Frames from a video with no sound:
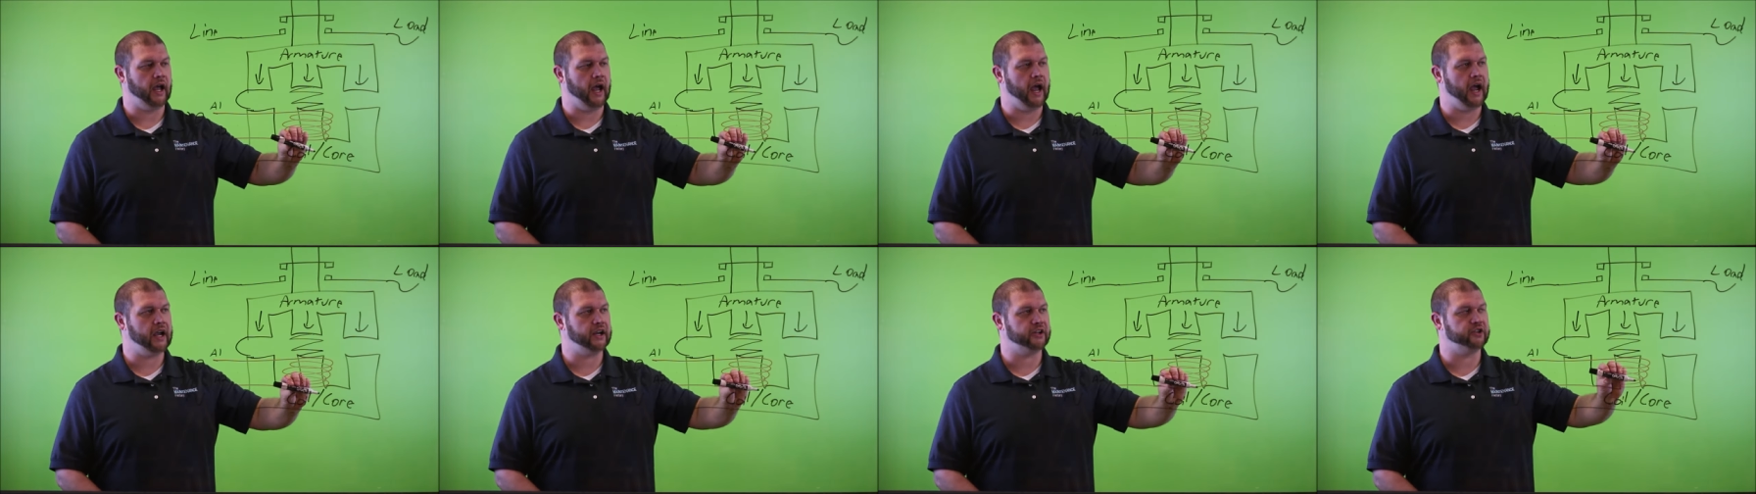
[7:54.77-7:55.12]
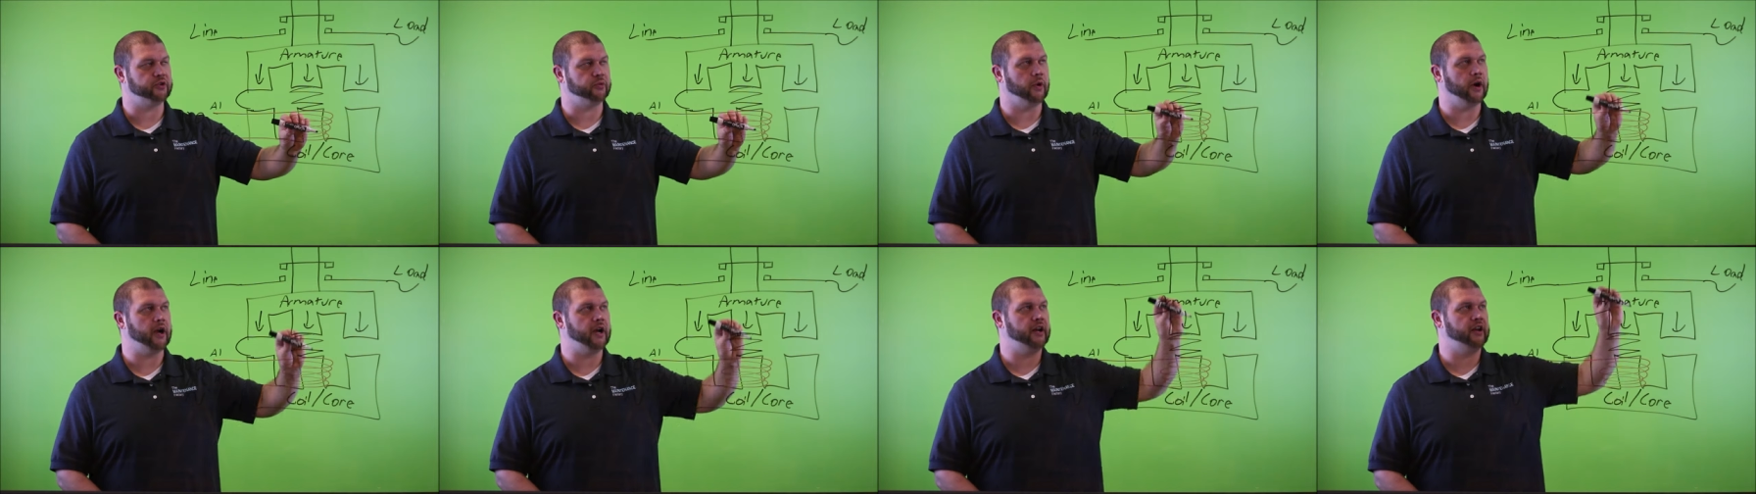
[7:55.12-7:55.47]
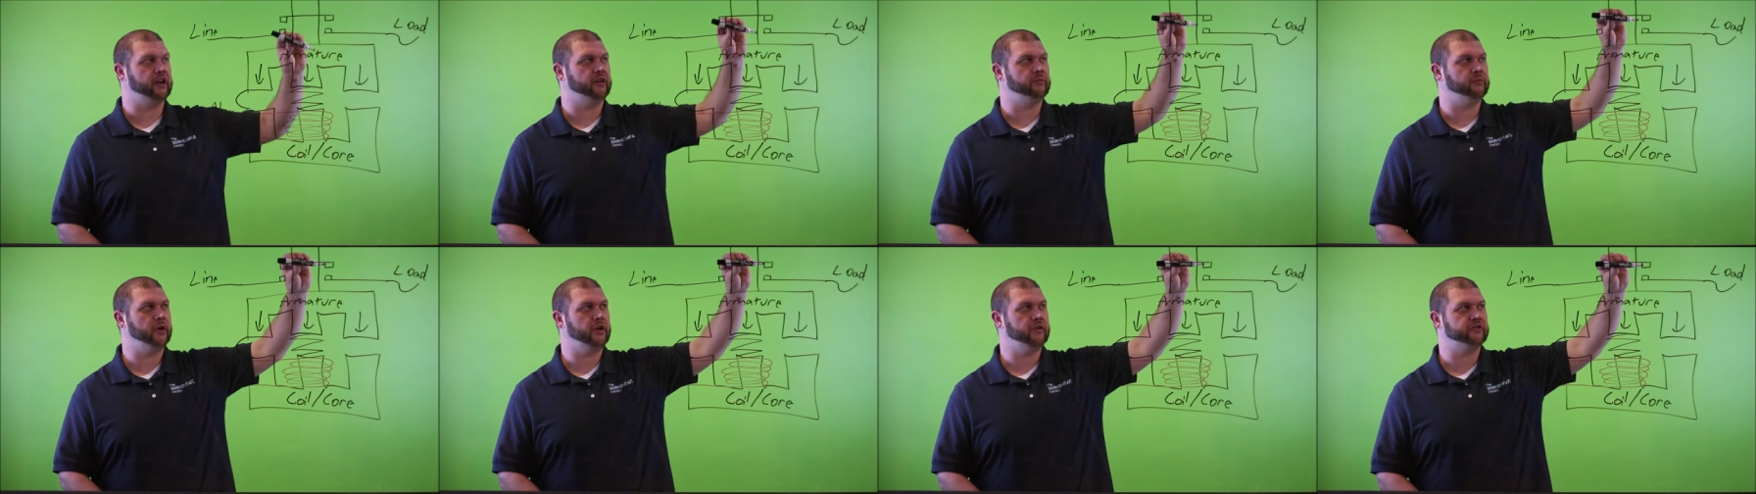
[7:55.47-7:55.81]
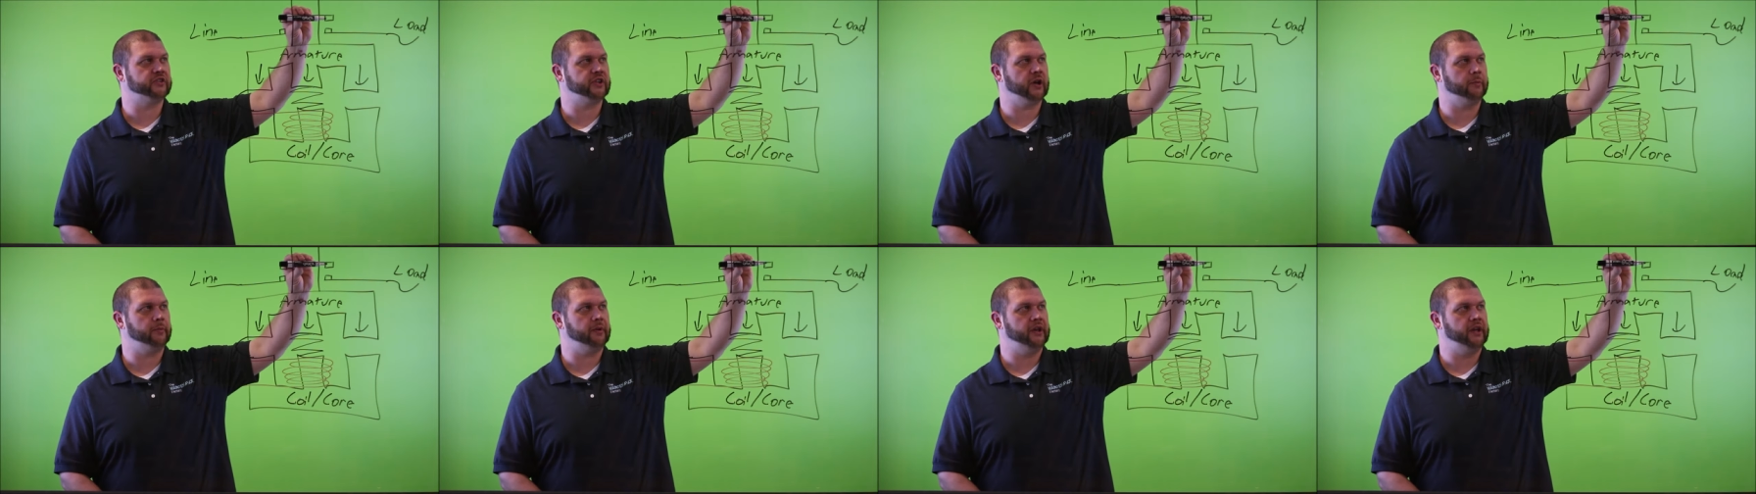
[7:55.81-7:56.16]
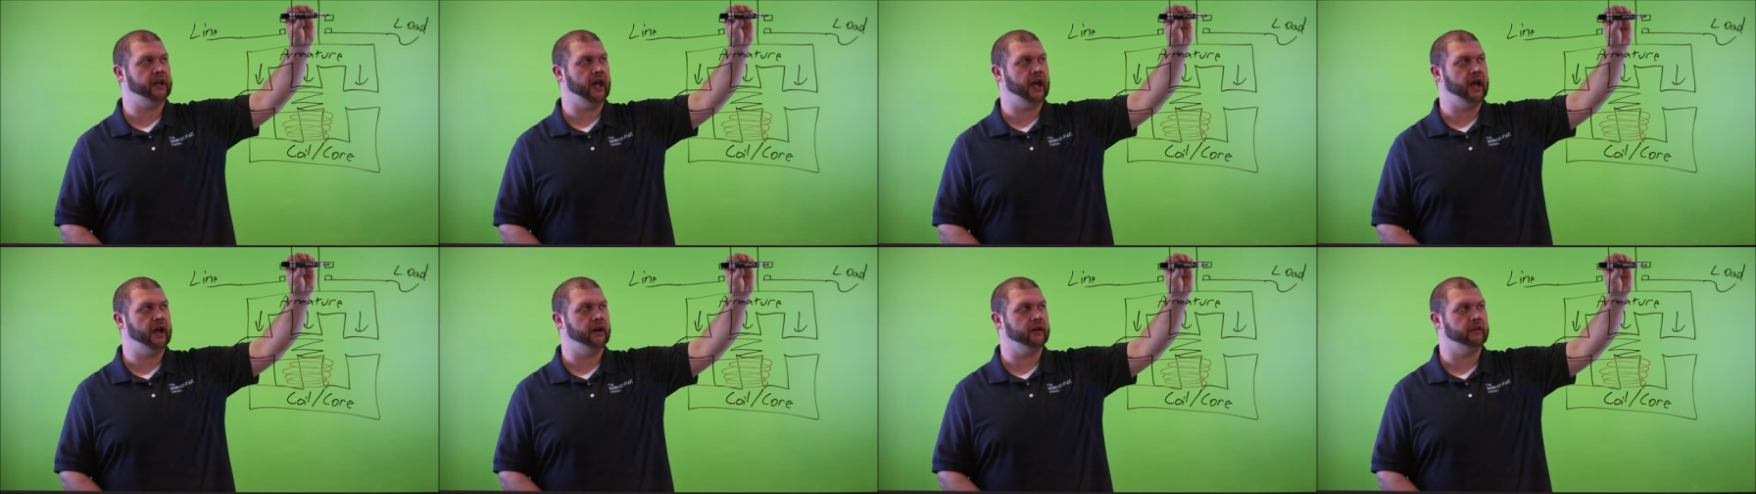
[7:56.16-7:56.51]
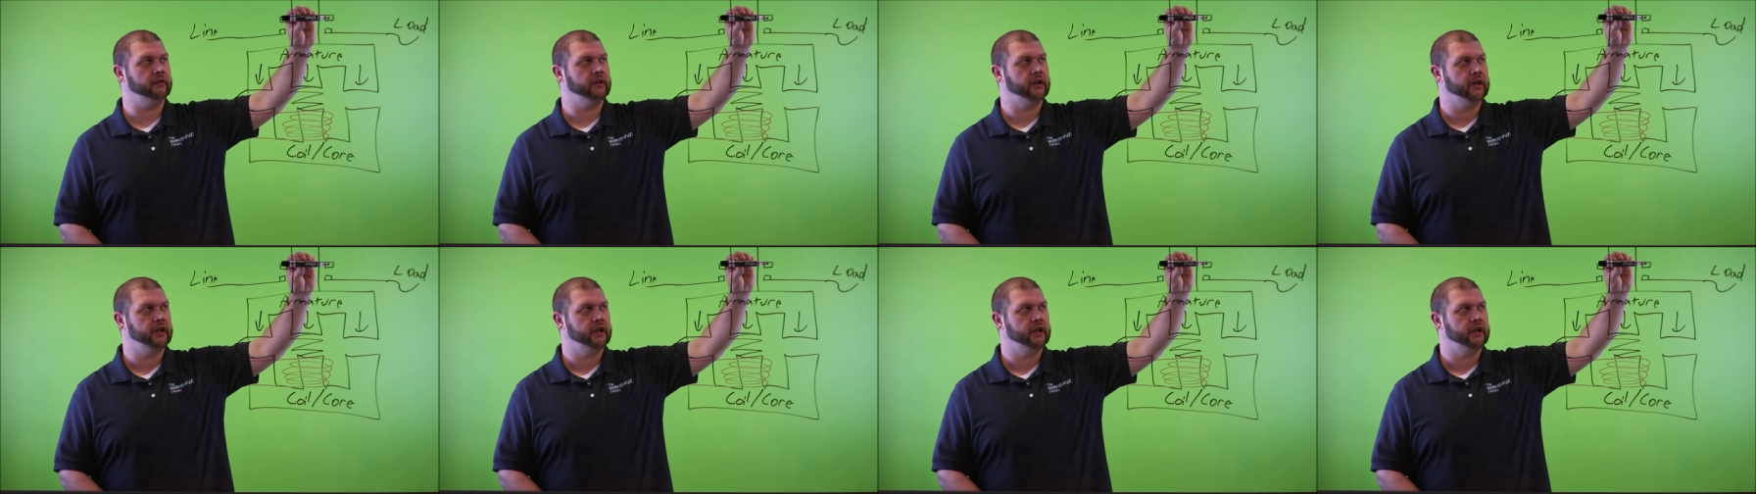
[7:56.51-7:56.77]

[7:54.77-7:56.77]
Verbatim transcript: actuated and moves up and down,